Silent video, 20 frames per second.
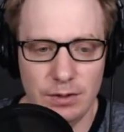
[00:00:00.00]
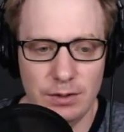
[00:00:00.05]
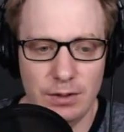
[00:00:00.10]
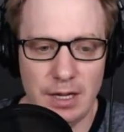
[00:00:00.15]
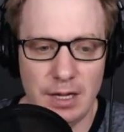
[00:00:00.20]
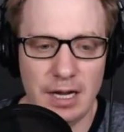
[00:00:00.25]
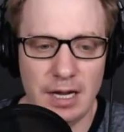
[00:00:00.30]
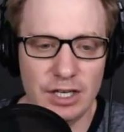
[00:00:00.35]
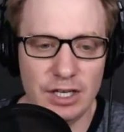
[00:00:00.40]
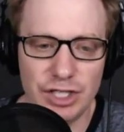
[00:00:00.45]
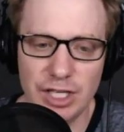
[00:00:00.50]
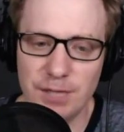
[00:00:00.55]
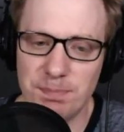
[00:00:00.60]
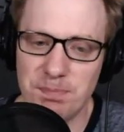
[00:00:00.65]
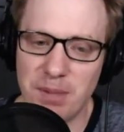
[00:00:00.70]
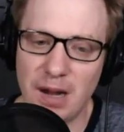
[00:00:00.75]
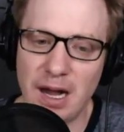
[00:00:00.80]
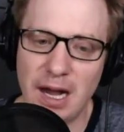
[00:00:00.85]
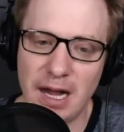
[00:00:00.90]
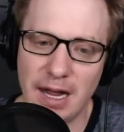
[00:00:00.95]
And Ajit
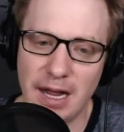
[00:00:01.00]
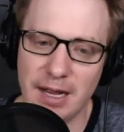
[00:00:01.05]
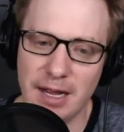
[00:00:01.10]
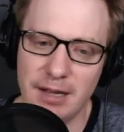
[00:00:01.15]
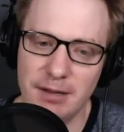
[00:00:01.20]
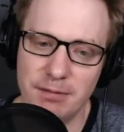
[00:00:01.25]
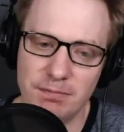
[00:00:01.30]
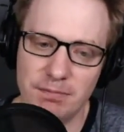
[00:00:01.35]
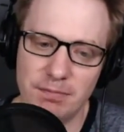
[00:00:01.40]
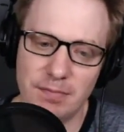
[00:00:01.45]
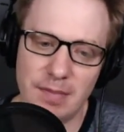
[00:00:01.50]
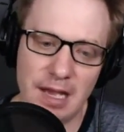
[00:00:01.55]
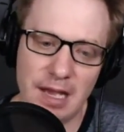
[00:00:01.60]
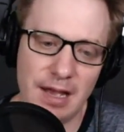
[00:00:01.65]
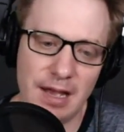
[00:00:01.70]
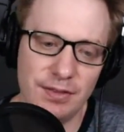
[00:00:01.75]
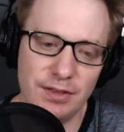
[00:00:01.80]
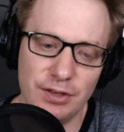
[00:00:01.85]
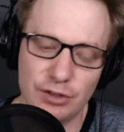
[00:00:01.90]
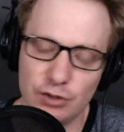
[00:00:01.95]
Pai
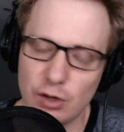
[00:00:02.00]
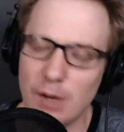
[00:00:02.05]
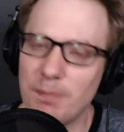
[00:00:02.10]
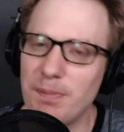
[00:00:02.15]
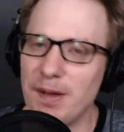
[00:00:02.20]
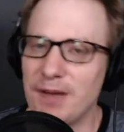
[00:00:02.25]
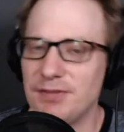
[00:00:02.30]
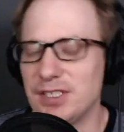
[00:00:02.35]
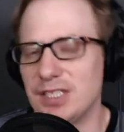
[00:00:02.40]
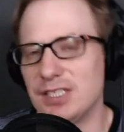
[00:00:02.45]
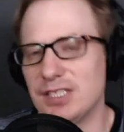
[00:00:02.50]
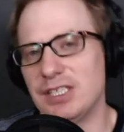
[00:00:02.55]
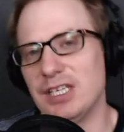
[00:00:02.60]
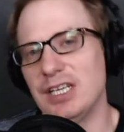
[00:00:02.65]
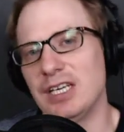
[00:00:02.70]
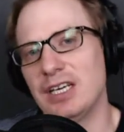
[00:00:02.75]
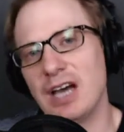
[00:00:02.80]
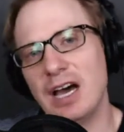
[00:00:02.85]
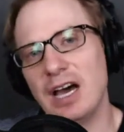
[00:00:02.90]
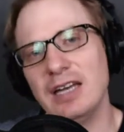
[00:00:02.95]
and the Trump
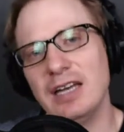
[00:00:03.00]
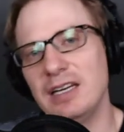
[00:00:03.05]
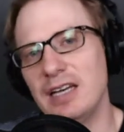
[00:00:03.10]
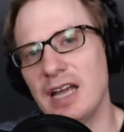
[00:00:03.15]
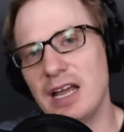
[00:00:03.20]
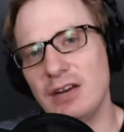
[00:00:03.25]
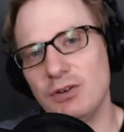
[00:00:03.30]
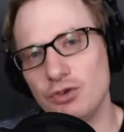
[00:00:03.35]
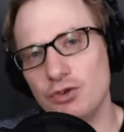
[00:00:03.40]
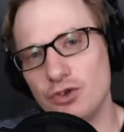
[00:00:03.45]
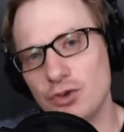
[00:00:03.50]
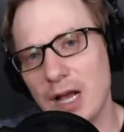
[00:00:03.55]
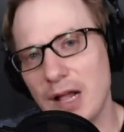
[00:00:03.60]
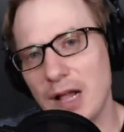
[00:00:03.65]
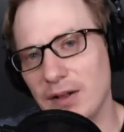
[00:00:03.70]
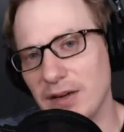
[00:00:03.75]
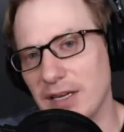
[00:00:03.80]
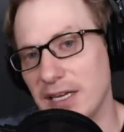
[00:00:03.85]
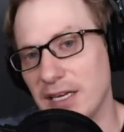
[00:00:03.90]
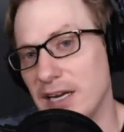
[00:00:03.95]
FCC got net
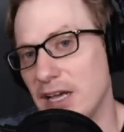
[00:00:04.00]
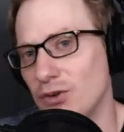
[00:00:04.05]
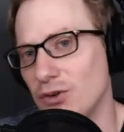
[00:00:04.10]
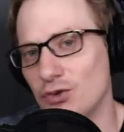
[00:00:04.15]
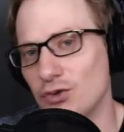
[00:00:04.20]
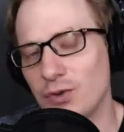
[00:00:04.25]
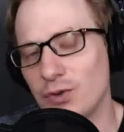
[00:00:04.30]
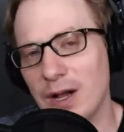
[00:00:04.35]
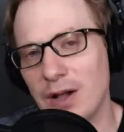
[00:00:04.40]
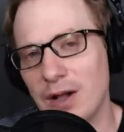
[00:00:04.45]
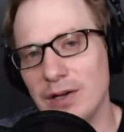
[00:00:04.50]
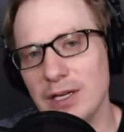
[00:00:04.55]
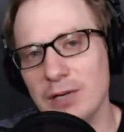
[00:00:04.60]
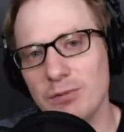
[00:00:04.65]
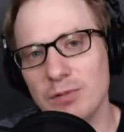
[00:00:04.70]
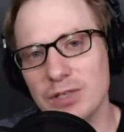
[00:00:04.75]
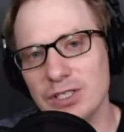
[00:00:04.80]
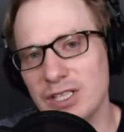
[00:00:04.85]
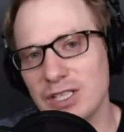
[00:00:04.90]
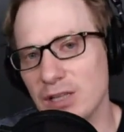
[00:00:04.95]
neutrality. Net neutrality
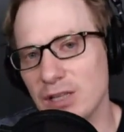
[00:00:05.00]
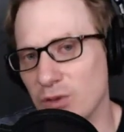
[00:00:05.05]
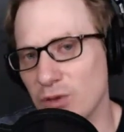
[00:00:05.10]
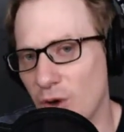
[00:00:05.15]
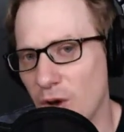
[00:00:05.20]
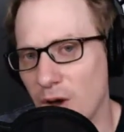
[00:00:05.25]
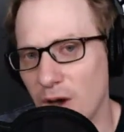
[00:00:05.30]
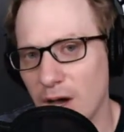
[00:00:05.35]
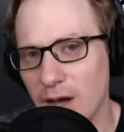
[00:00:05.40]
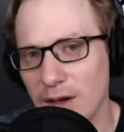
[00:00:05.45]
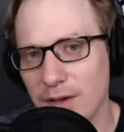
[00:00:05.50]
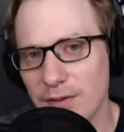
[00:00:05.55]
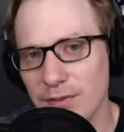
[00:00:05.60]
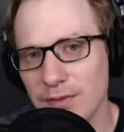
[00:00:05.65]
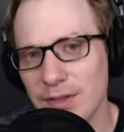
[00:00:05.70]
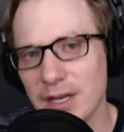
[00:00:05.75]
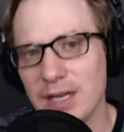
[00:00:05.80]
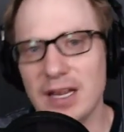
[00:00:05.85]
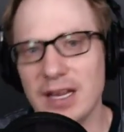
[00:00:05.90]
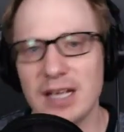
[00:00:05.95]
was the law
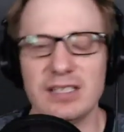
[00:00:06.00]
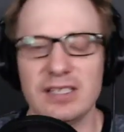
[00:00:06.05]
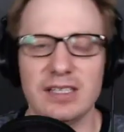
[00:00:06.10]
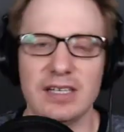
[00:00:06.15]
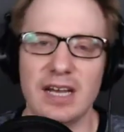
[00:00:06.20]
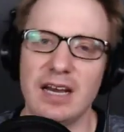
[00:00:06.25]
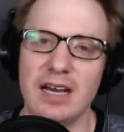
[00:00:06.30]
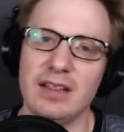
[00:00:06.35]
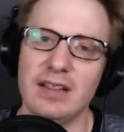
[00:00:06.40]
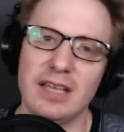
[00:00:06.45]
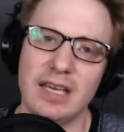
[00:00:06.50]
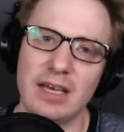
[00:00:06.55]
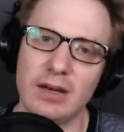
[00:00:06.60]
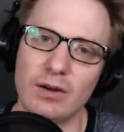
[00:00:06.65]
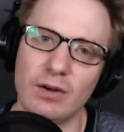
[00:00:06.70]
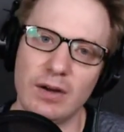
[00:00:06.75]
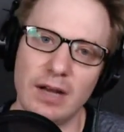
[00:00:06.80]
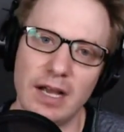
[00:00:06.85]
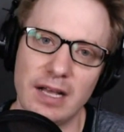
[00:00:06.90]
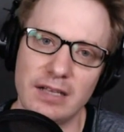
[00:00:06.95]
that designated the
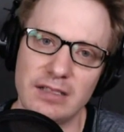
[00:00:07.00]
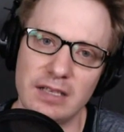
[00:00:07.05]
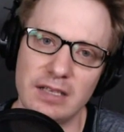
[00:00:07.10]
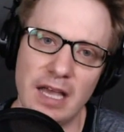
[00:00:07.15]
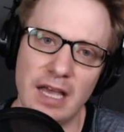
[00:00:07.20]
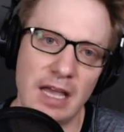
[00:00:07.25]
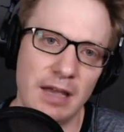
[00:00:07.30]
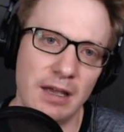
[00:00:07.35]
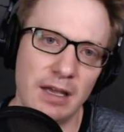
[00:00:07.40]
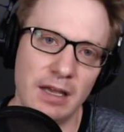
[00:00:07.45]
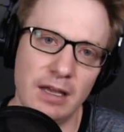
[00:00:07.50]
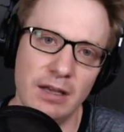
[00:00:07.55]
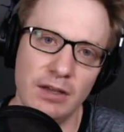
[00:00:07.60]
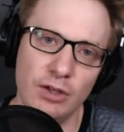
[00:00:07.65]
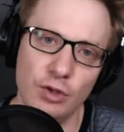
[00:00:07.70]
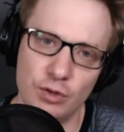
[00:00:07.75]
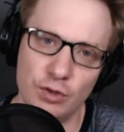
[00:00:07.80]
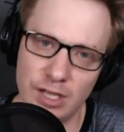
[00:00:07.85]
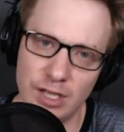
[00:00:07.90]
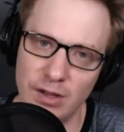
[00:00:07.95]
internet a
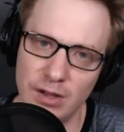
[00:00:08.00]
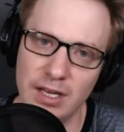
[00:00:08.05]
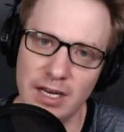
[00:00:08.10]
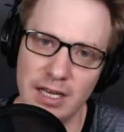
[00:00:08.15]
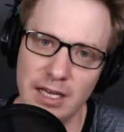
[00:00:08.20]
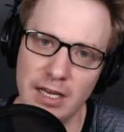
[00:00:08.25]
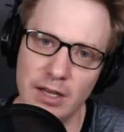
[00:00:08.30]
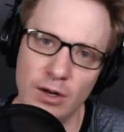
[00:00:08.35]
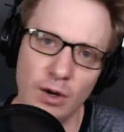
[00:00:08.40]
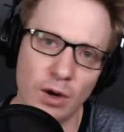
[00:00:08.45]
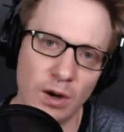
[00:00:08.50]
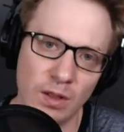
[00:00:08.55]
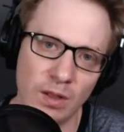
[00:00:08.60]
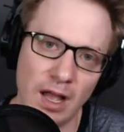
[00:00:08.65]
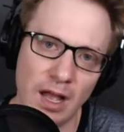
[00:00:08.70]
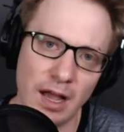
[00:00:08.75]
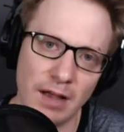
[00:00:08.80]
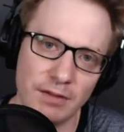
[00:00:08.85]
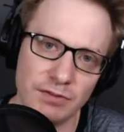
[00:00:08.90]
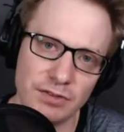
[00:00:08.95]
utility in our
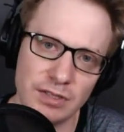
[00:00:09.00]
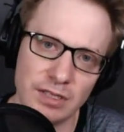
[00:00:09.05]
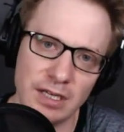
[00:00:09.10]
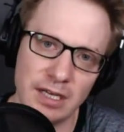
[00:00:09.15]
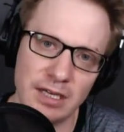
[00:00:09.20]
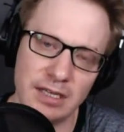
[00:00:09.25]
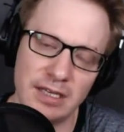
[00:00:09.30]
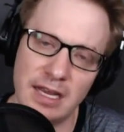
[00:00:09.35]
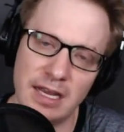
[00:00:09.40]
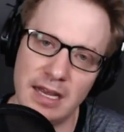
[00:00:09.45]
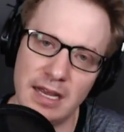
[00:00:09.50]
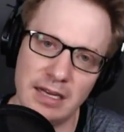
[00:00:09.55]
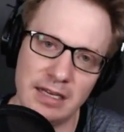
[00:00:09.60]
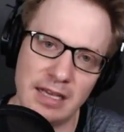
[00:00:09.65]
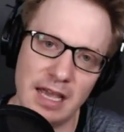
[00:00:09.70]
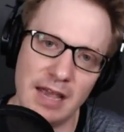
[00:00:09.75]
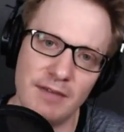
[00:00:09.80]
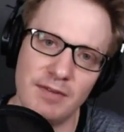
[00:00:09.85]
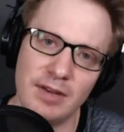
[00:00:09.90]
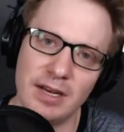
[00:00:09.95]
lives. It
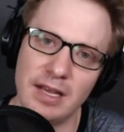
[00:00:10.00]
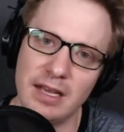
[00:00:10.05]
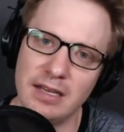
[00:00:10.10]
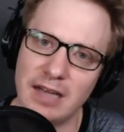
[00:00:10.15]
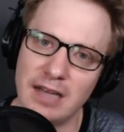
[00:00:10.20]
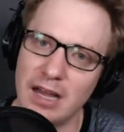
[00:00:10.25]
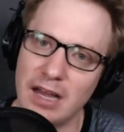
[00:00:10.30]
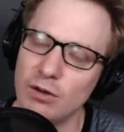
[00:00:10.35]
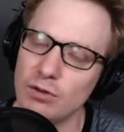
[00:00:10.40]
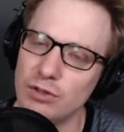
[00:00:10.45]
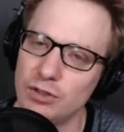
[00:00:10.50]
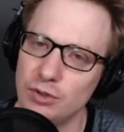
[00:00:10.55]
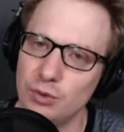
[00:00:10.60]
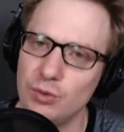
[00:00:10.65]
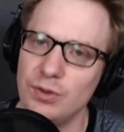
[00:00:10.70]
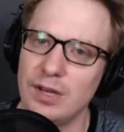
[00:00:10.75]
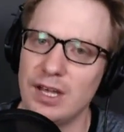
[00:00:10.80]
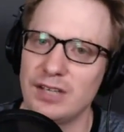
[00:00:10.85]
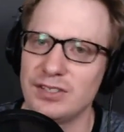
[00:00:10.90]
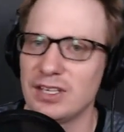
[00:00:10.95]
gave it a Title II
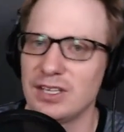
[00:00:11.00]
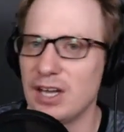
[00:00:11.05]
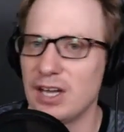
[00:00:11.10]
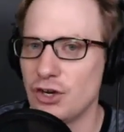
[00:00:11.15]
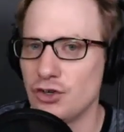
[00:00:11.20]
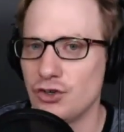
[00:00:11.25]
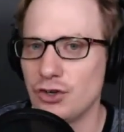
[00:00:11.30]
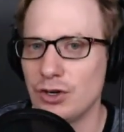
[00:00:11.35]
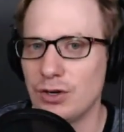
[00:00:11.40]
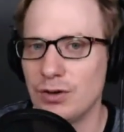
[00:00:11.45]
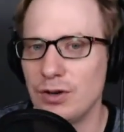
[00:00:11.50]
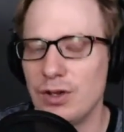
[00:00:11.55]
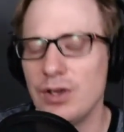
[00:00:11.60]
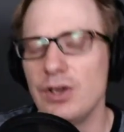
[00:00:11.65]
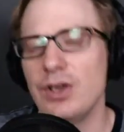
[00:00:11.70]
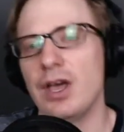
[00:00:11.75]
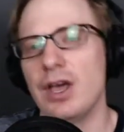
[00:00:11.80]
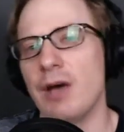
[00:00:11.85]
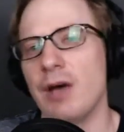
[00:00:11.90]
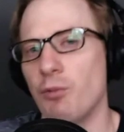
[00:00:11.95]
designation.
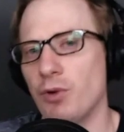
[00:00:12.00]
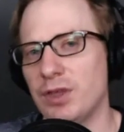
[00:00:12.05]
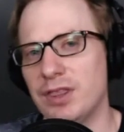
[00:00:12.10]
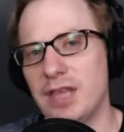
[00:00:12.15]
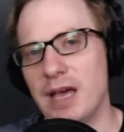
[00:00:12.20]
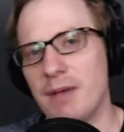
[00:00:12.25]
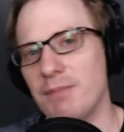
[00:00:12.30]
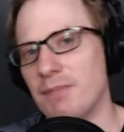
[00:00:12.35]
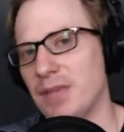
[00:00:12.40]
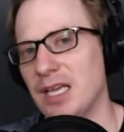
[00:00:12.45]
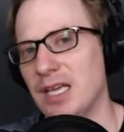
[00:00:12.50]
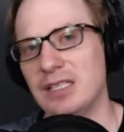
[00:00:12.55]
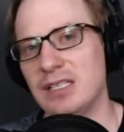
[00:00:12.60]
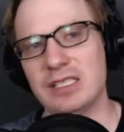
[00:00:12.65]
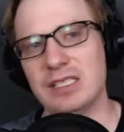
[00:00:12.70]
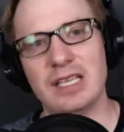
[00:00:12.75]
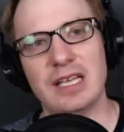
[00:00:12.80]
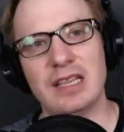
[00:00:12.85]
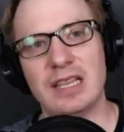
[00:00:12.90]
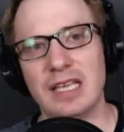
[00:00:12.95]
And what that means
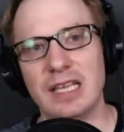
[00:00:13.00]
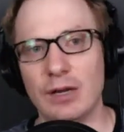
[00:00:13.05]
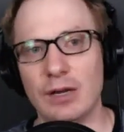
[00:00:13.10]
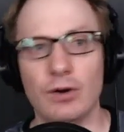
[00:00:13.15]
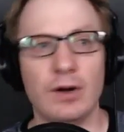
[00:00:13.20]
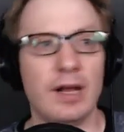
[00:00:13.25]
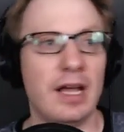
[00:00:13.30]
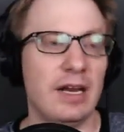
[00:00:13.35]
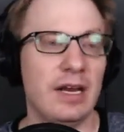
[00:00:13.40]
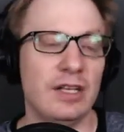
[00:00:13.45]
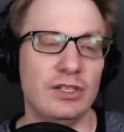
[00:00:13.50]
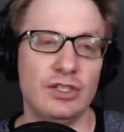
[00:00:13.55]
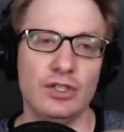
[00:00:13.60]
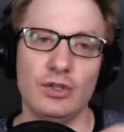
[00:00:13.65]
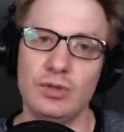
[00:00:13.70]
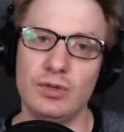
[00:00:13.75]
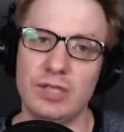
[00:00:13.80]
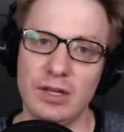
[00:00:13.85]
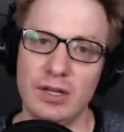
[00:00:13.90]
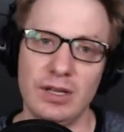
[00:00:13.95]
is that the internet is a
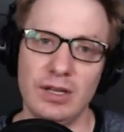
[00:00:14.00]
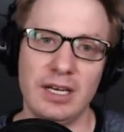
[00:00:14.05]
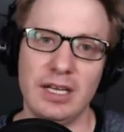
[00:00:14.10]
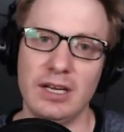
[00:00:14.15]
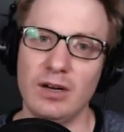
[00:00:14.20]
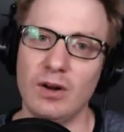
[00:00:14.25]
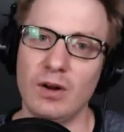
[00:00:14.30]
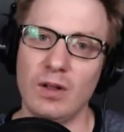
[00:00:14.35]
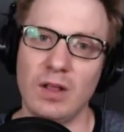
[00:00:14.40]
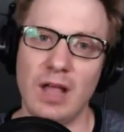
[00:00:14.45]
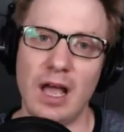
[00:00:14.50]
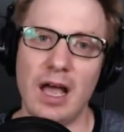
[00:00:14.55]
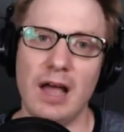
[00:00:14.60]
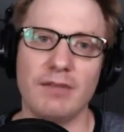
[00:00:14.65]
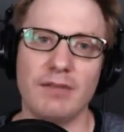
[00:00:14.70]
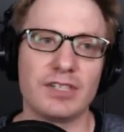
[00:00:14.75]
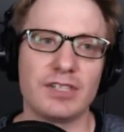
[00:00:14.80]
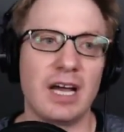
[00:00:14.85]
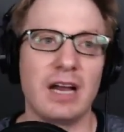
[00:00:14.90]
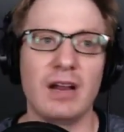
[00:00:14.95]
utility in our
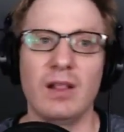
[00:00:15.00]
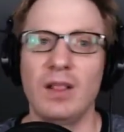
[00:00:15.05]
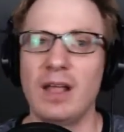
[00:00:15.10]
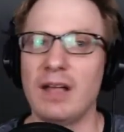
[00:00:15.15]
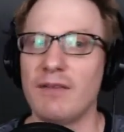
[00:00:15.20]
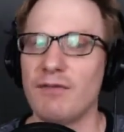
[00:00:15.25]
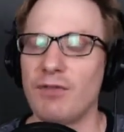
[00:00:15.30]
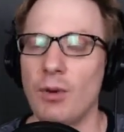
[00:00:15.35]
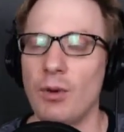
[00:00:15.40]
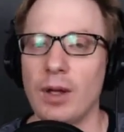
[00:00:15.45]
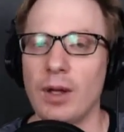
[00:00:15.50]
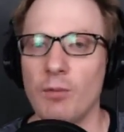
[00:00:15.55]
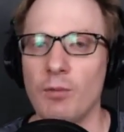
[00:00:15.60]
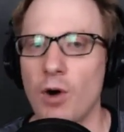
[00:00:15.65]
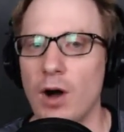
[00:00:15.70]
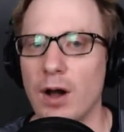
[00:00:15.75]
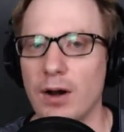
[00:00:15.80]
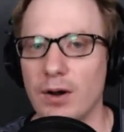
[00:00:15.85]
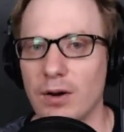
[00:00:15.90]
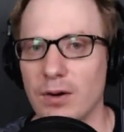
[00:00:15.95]
lives, kind of like flowing
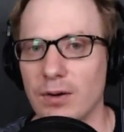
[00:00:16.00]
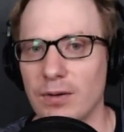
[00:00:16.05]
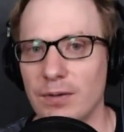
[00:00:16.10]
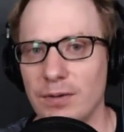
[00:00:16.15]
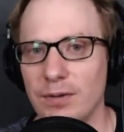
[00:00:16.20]
water.